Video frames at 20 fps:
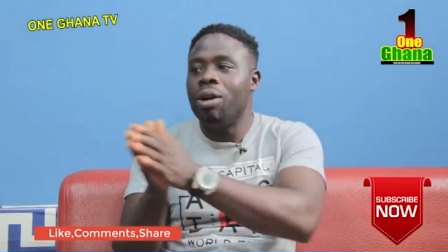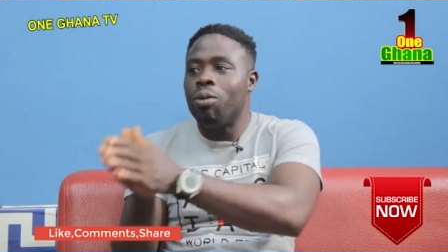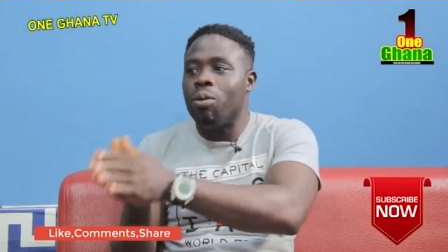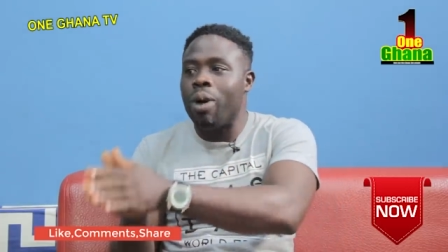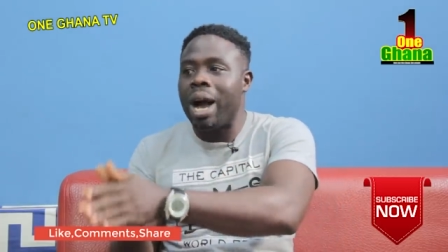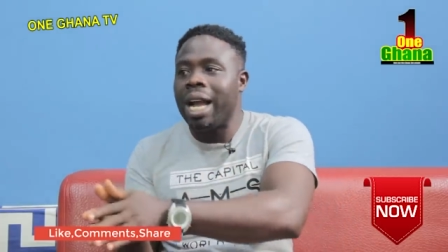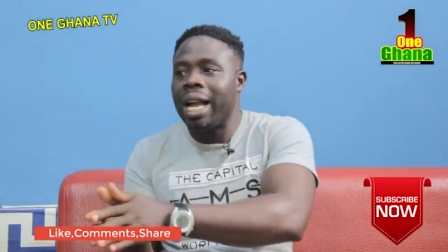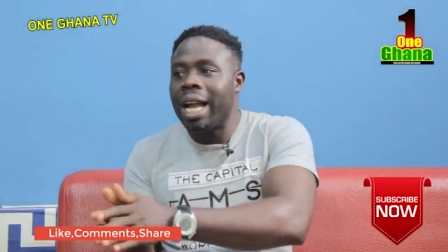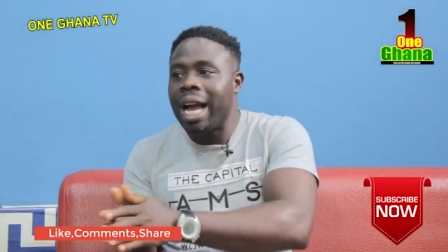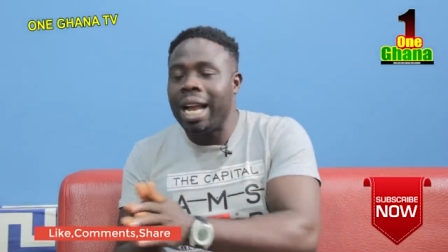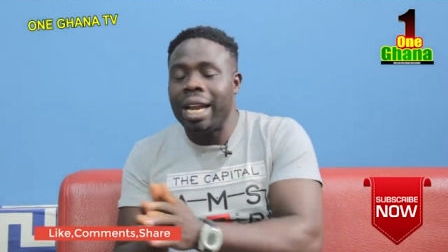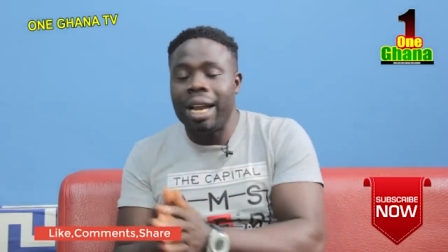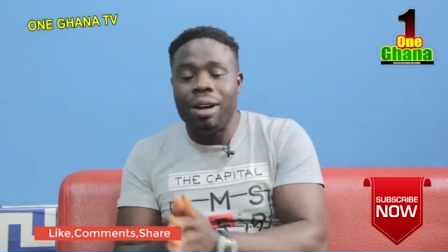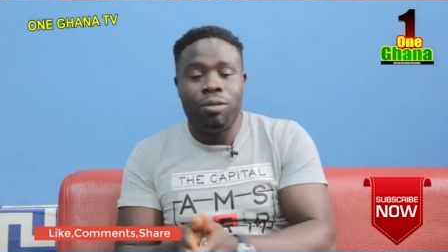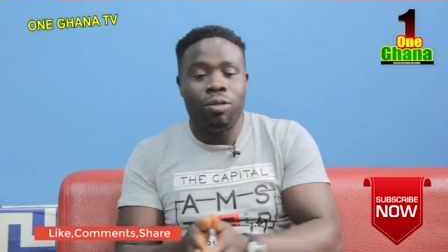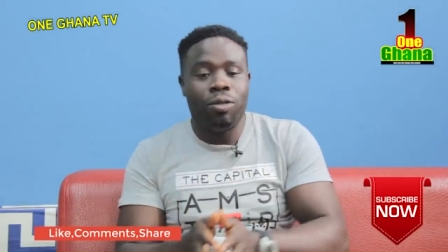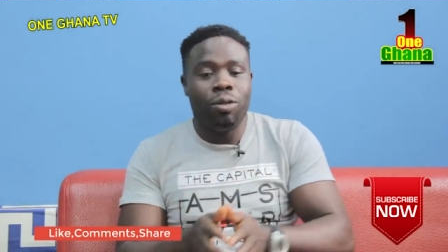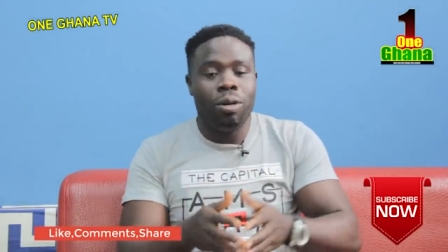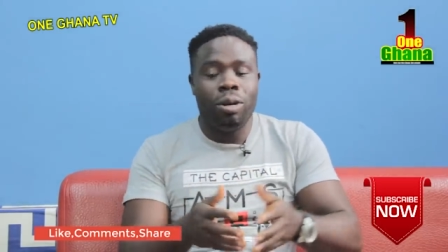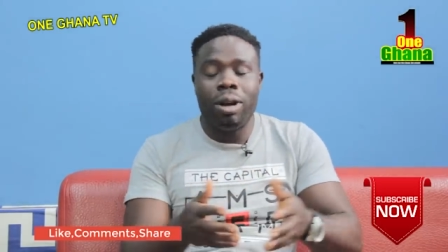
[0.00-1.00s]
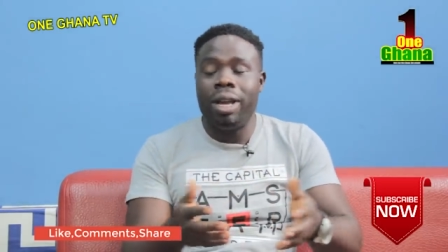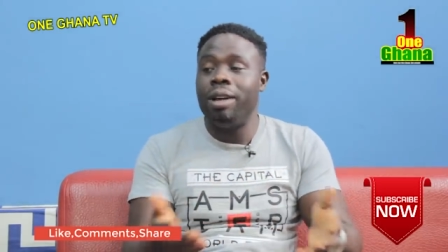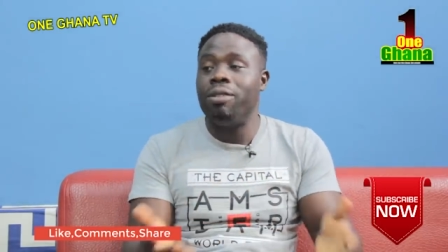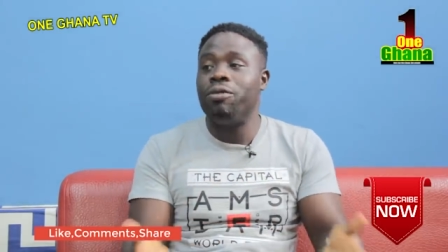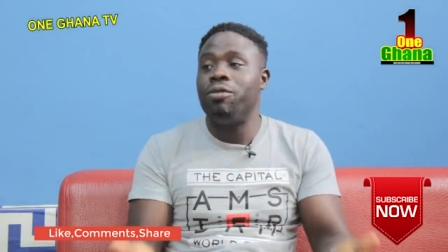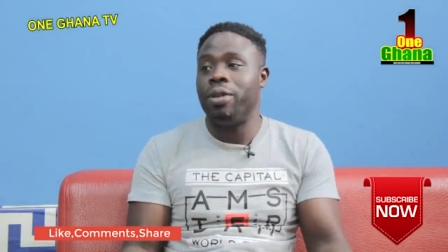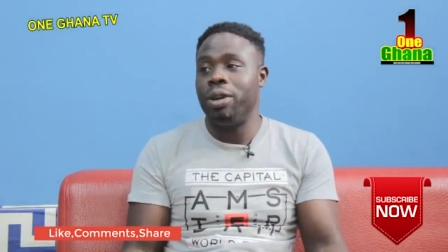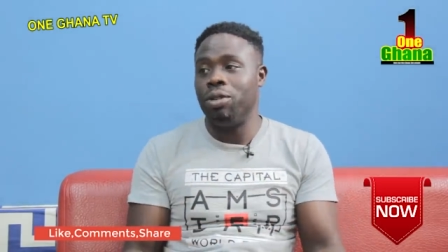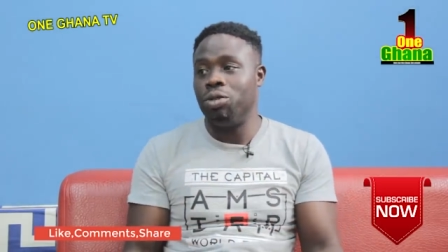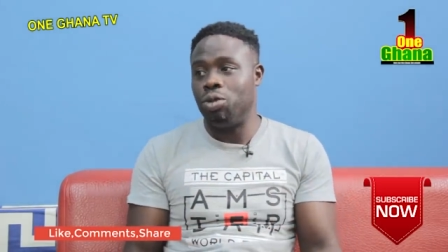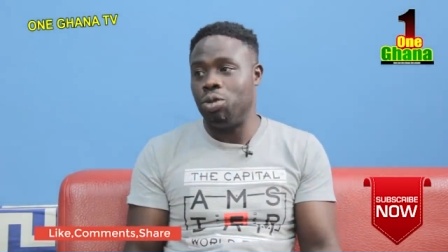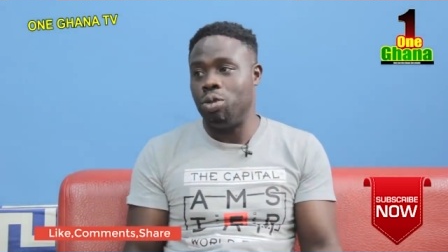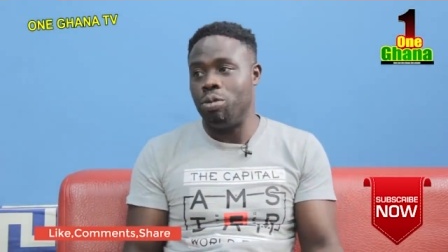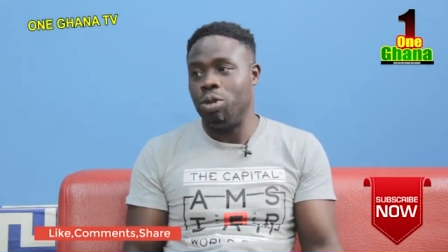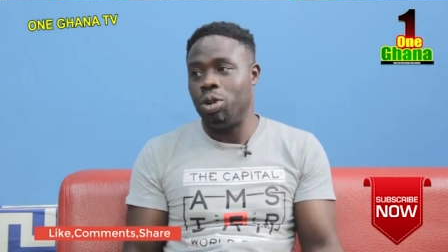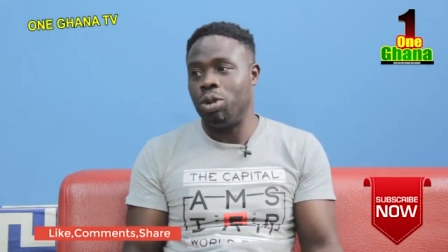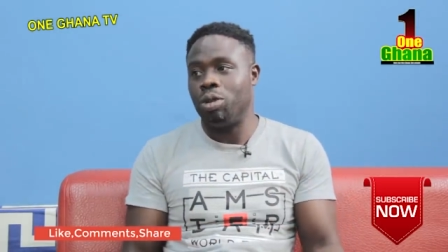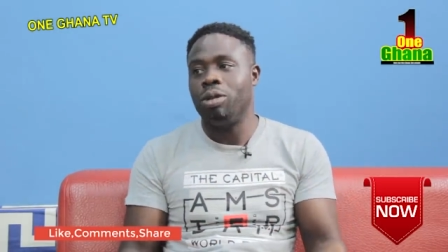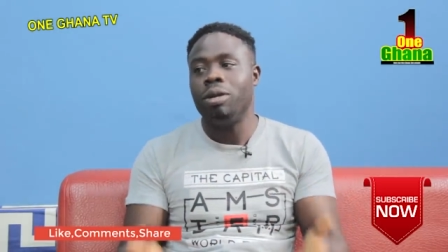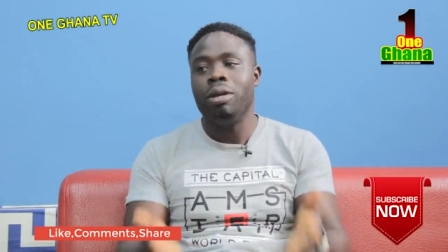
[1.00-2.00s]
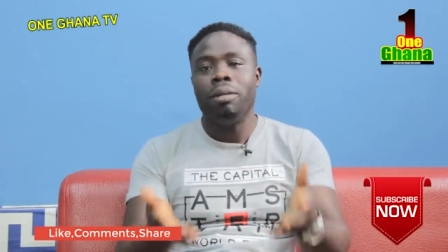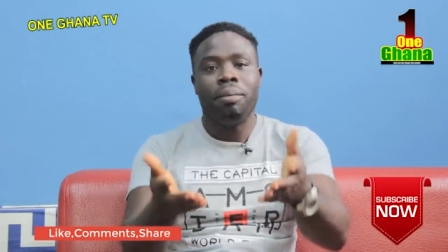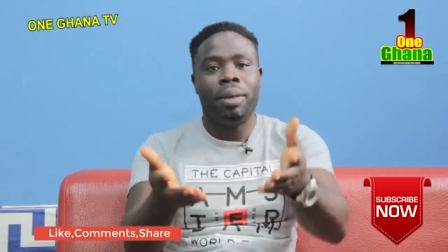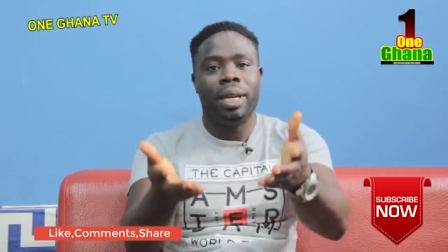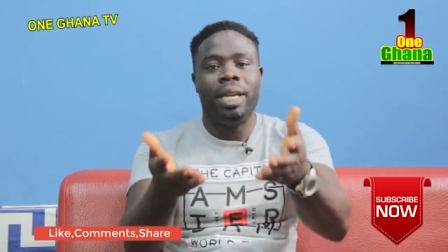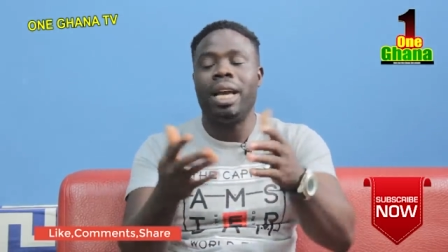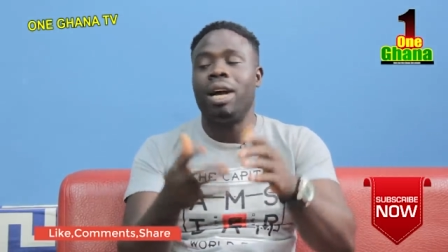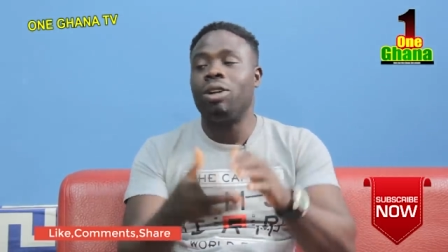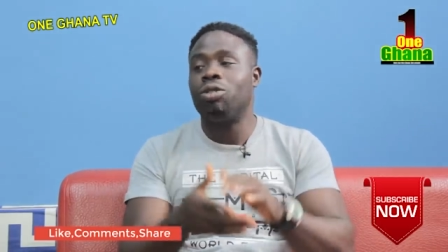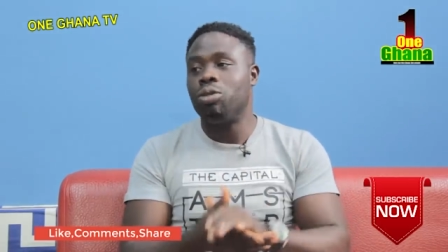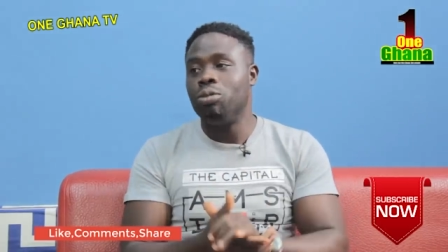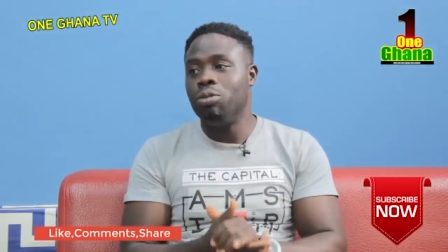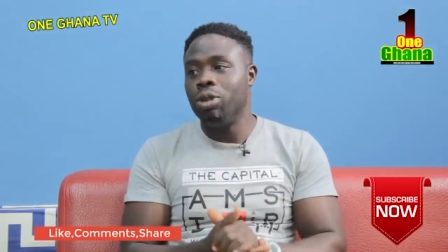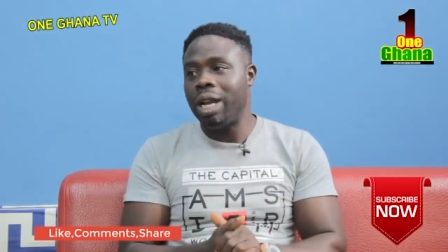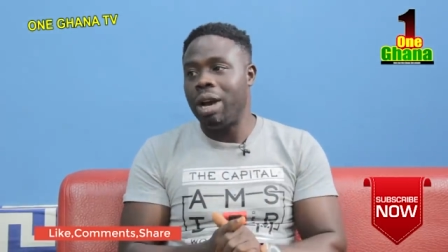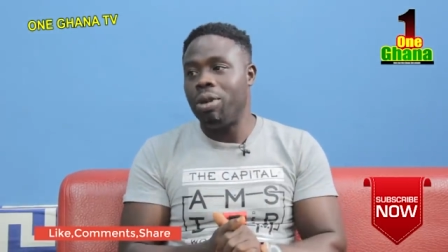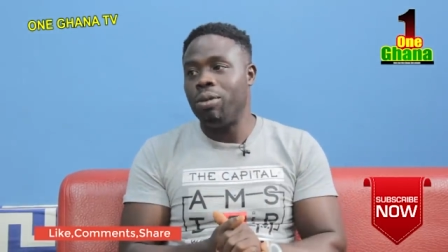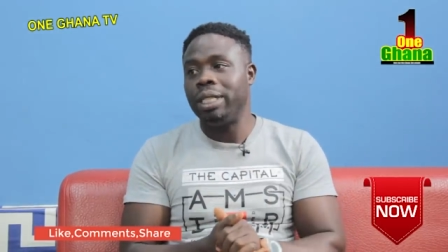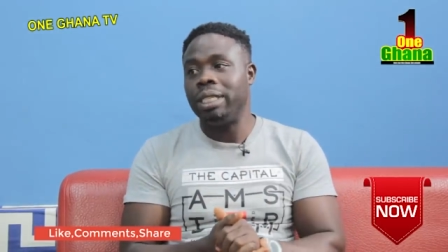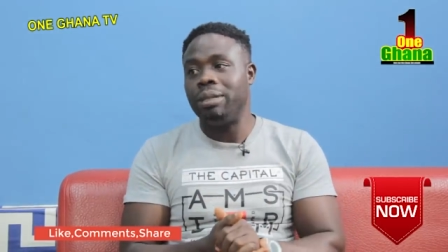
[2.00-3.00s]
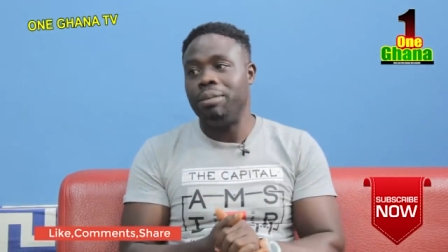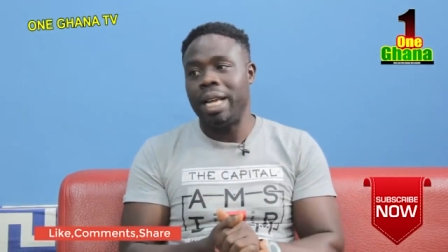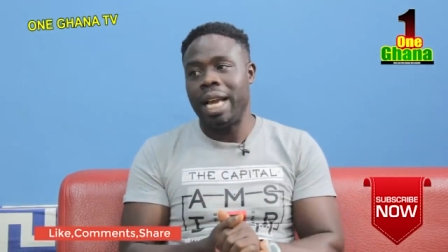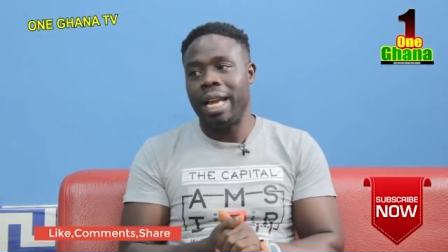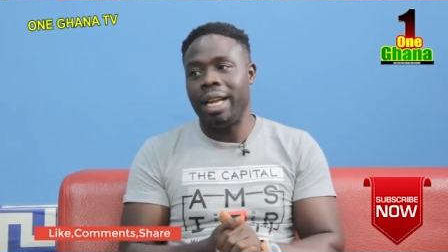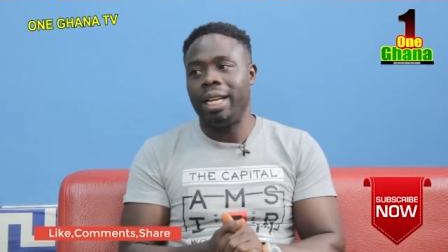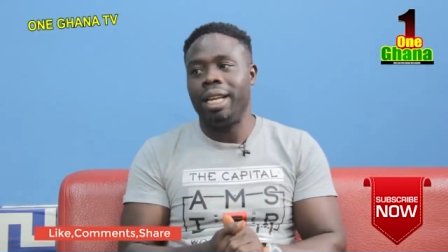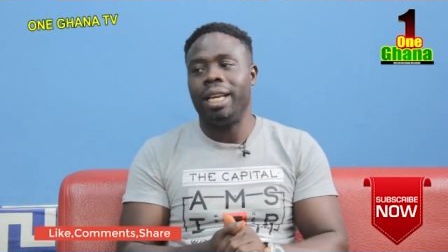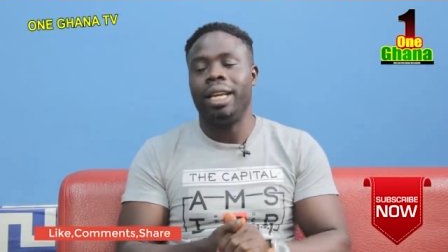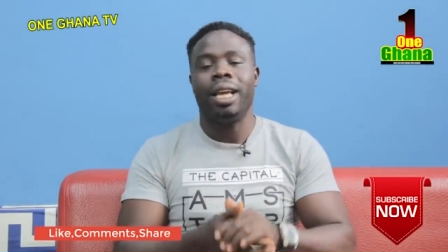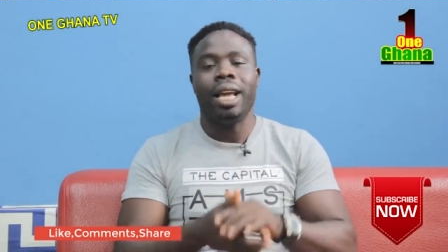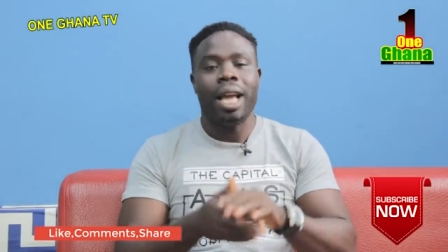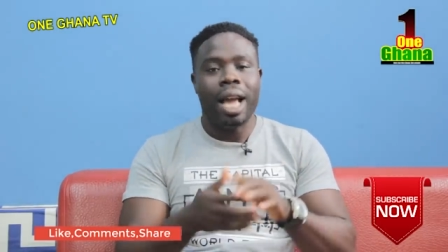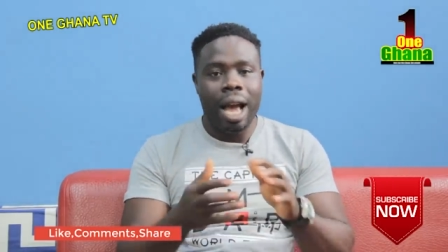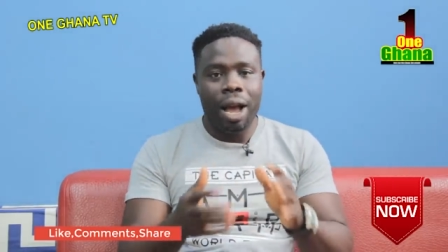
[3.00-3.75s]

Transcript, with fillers: one Ghana for M F N two mono. But they are two now waiting me a day.